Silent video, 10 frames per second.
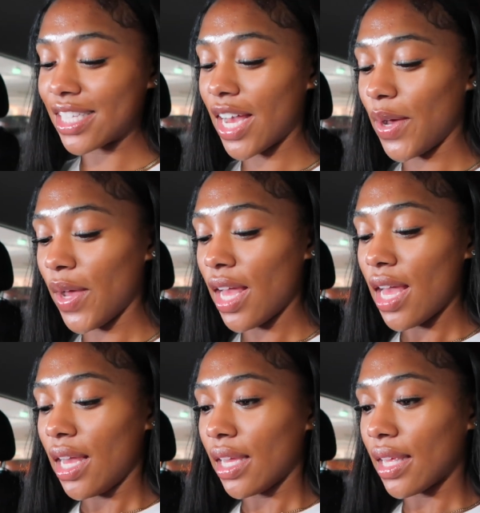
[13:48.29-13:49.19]
So
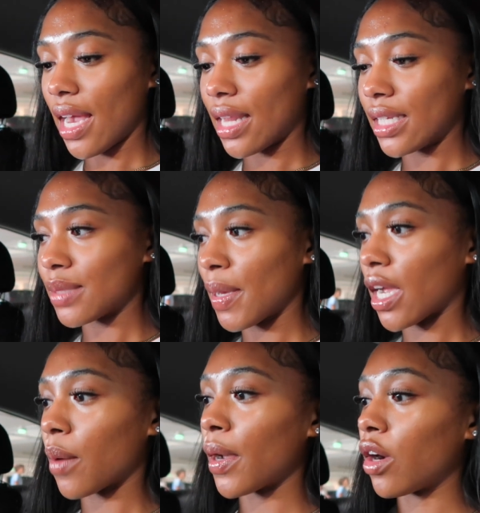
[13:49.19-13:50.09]
yeah, let's
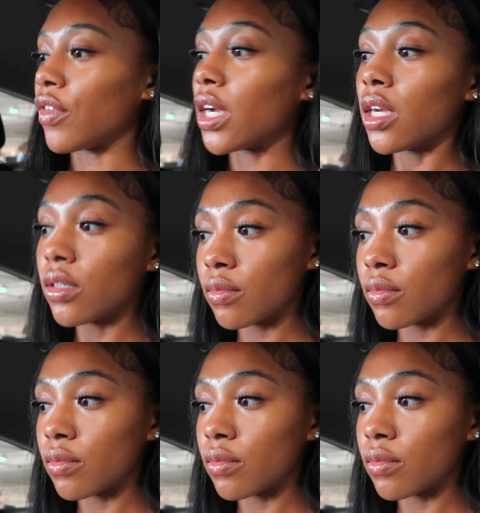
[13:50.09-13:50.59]
make our way over.